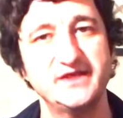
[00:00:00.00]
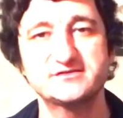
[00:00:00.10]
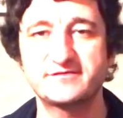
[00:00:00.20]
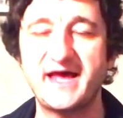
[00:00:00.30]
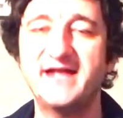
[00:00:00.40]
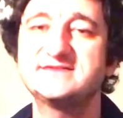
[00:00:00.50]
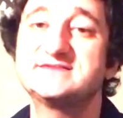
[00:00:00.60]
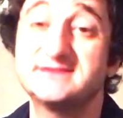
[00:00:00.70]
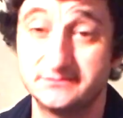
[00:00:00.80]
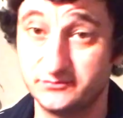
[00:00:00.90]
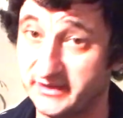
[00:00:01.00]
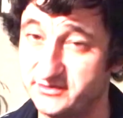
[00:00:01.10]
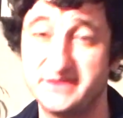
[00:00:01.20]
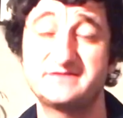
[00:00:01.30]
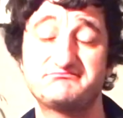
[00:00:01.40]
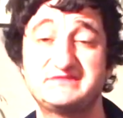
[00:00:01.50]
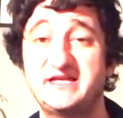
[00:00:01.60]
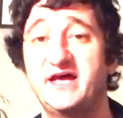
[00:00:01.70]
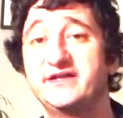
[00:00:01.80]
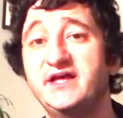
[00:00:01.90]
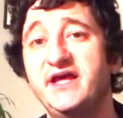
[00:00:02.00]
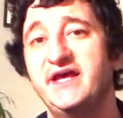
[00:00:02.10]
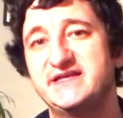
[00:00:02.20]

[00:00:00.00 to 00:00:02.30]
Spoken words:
So that's what I just said,